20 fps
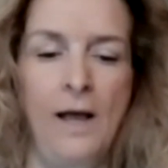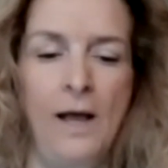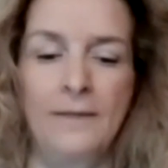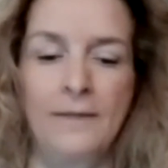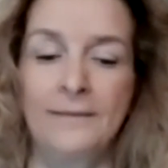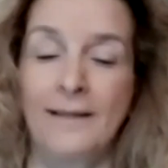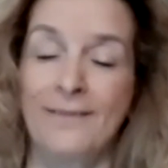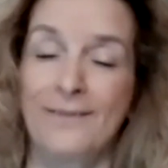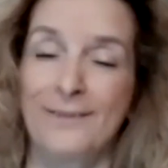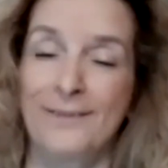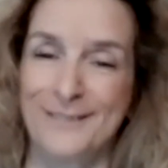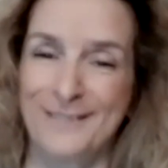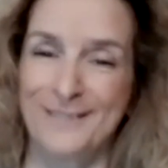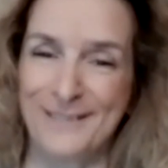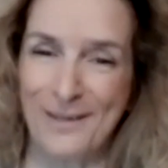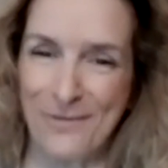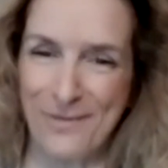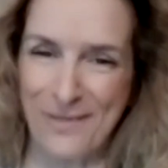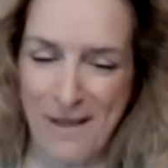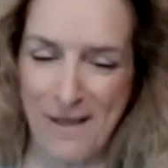Another
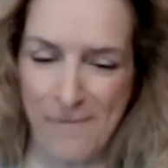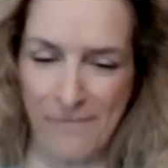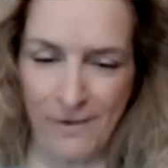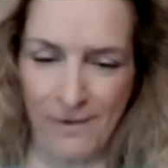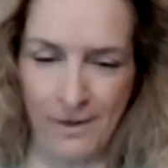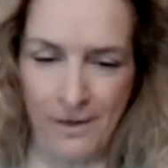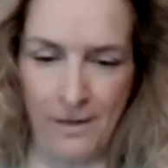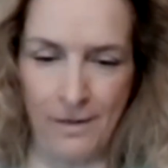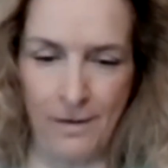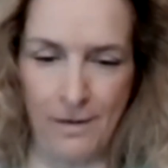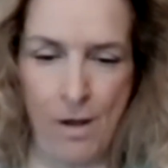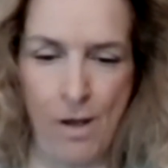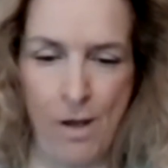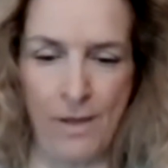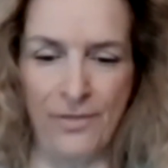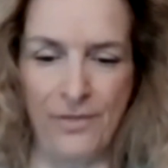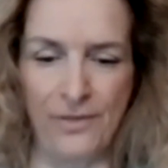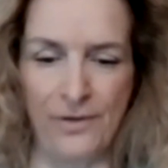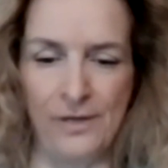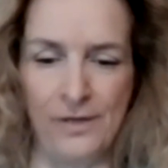South African
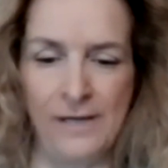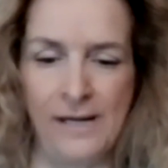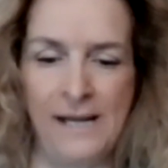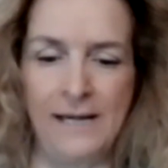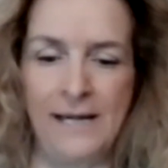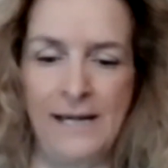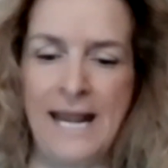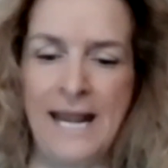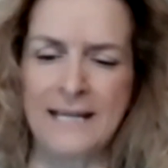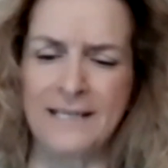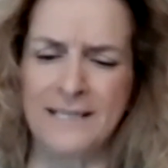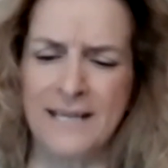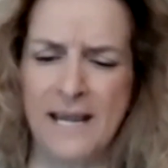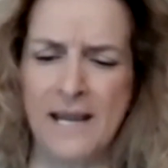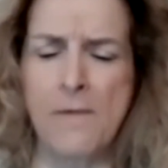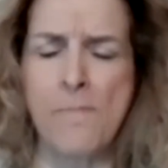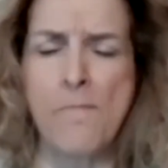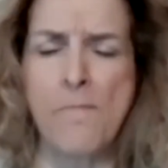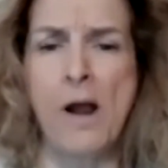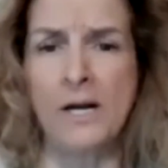author and
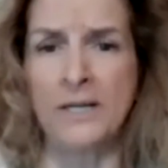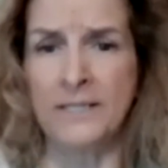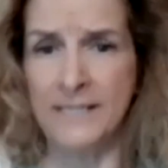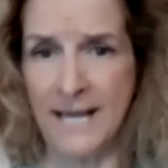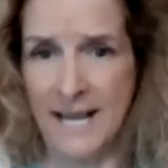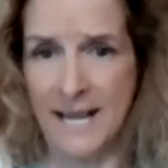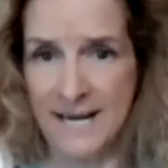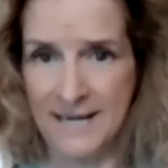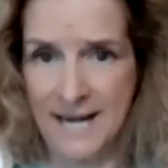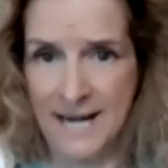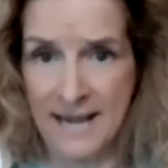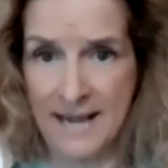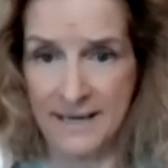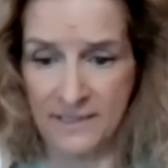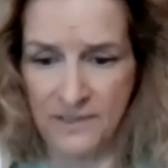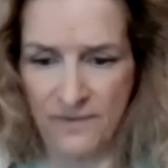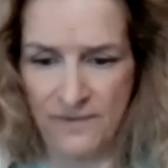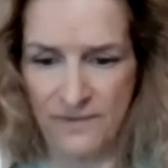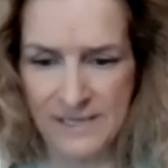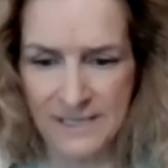anti-apartheid
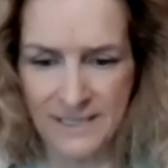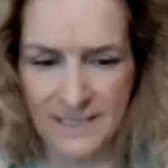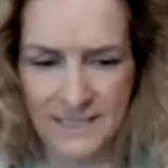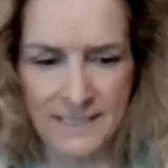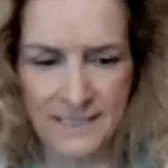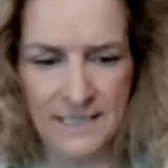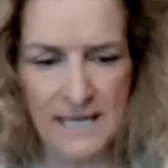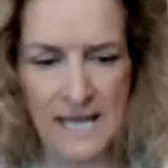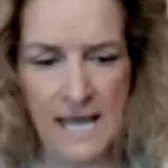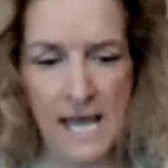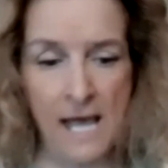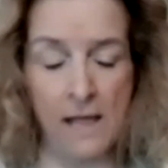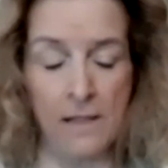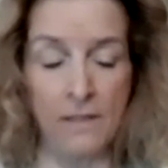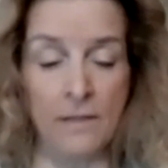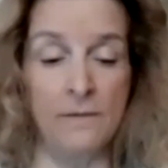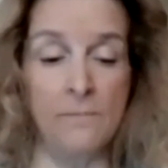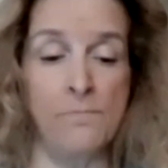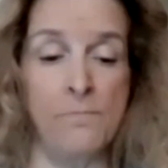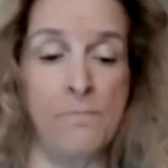activist,
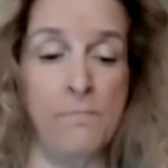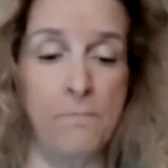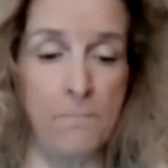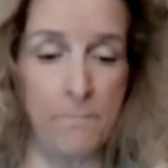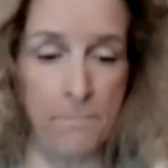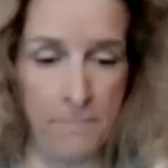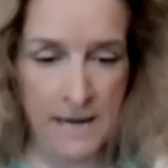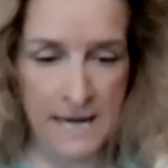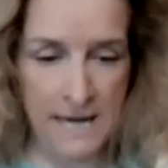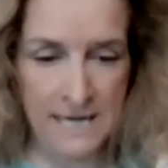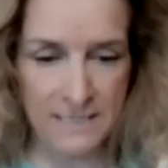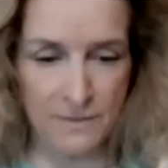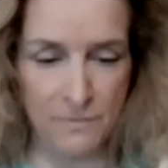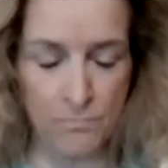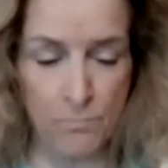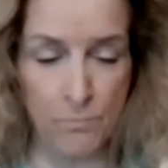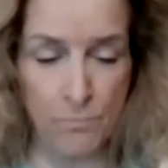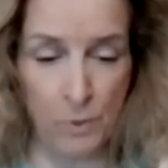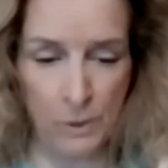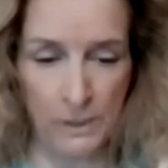Alan
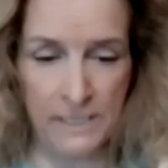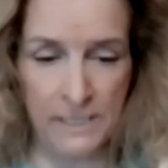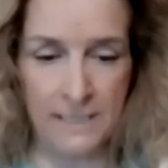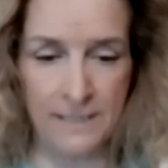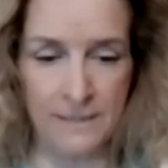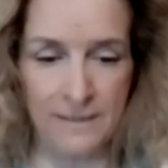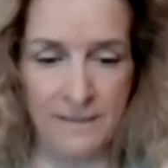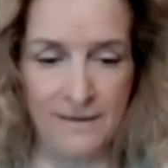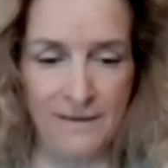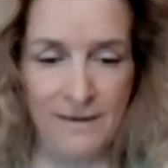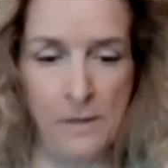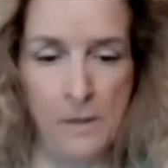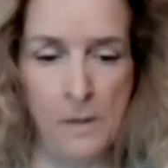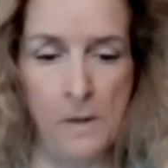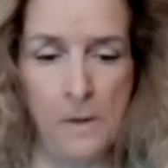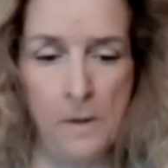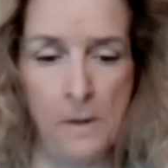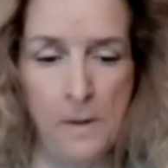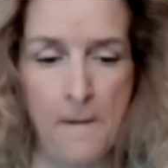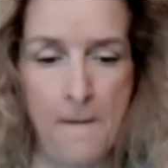Paton, put it,
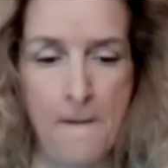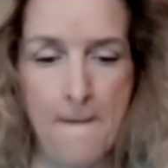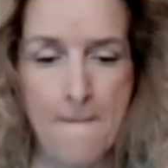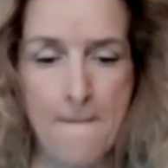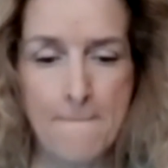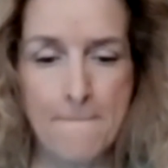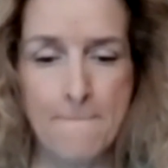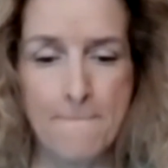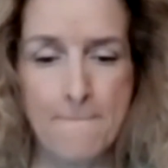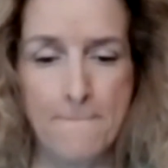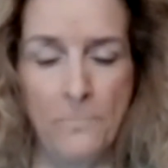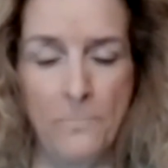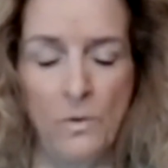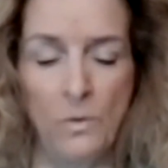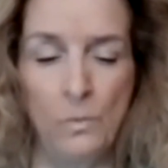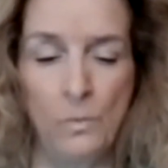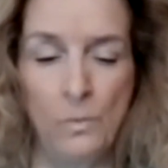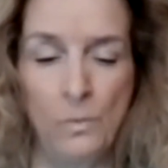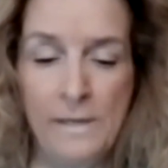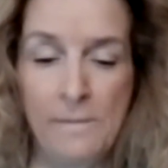
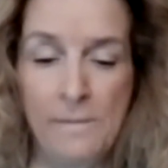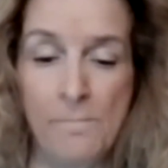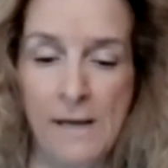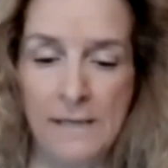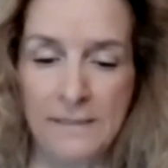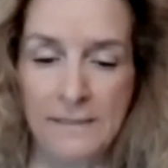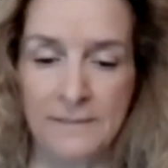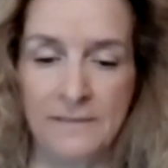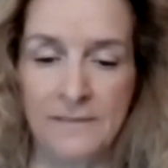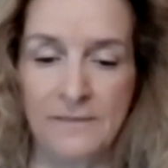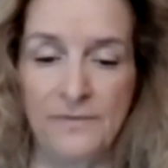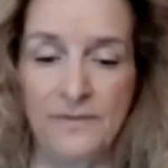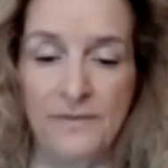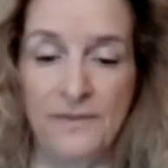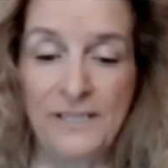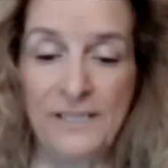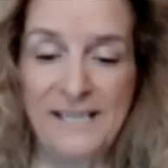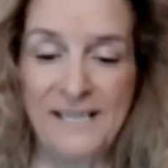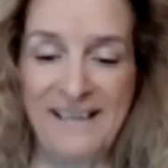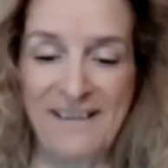"We must
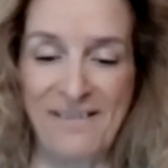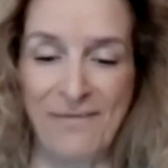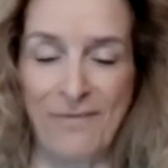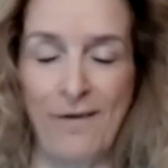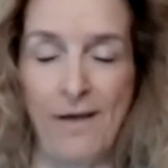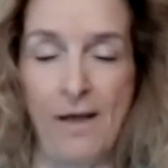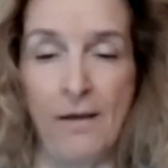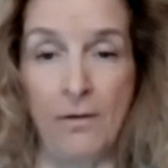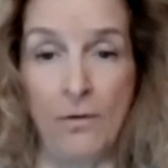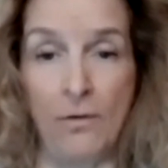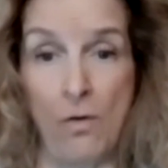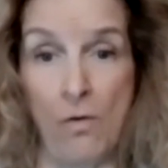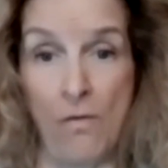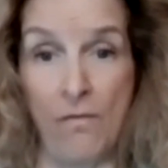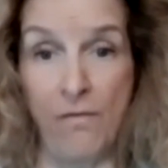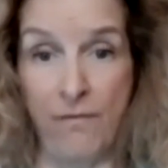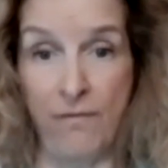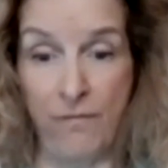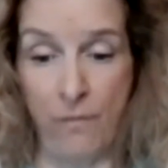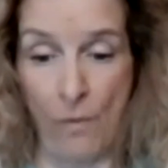forgive and go
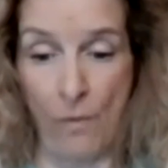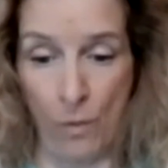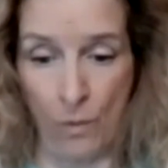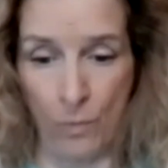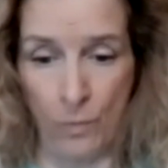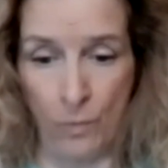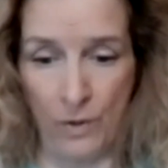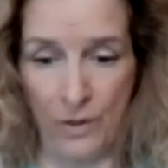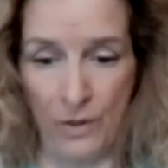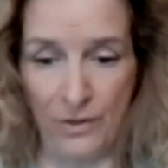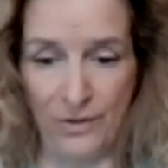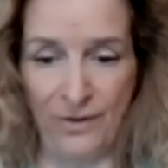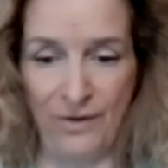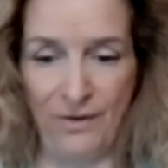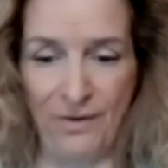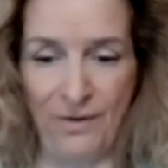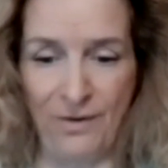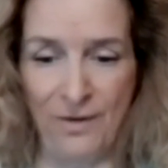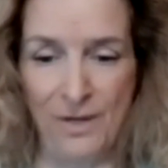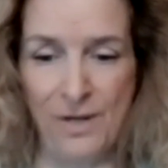forward,
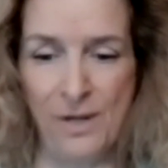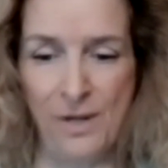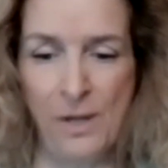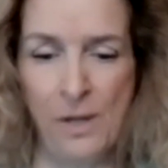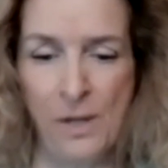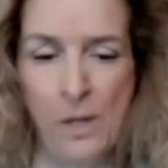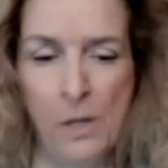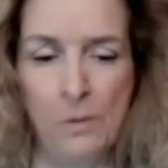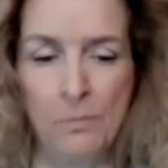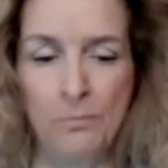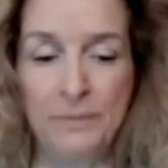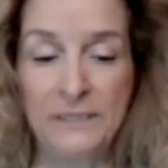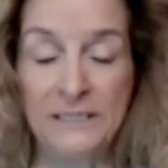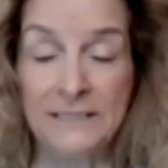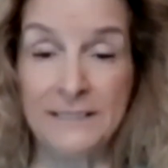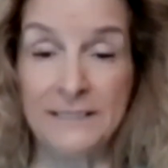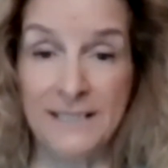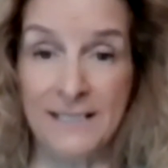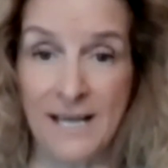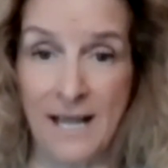
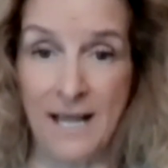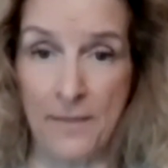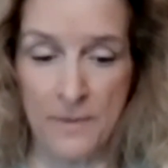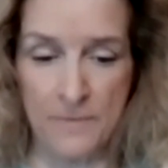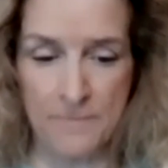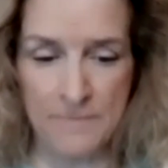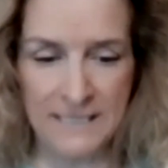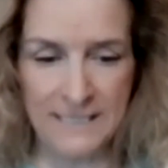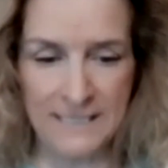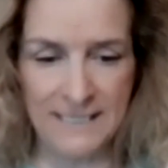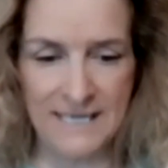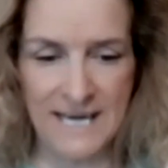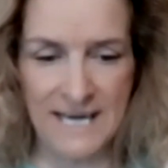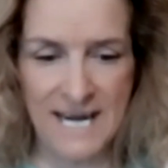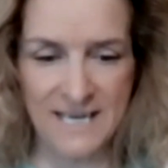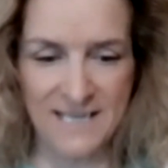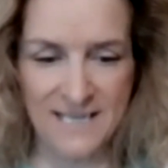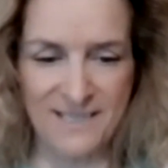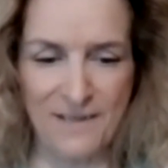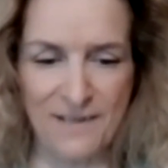building on the
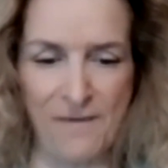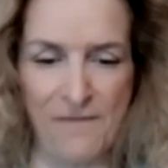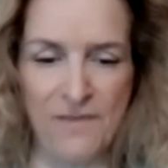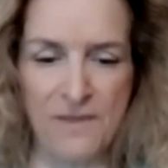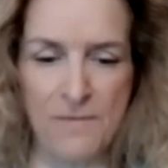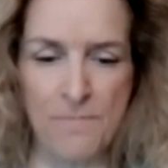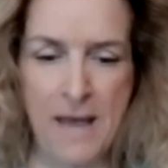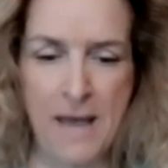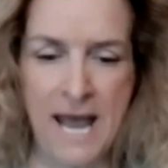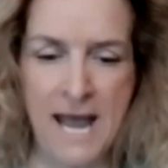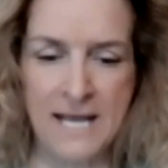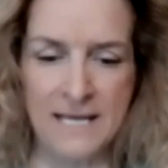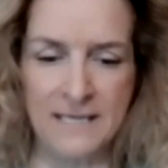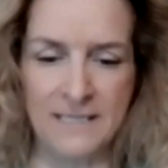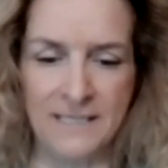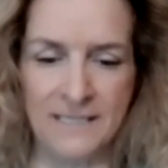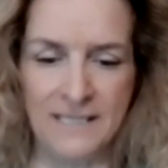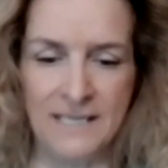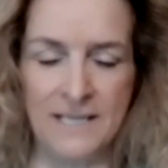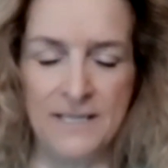mistakes of the
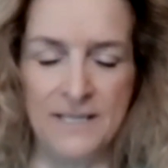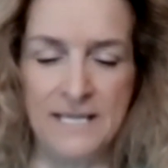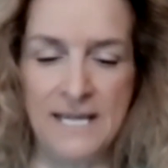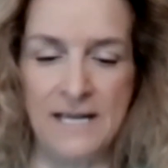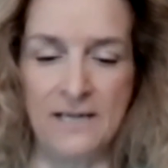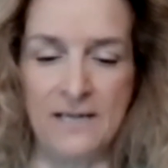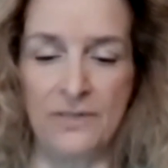past and the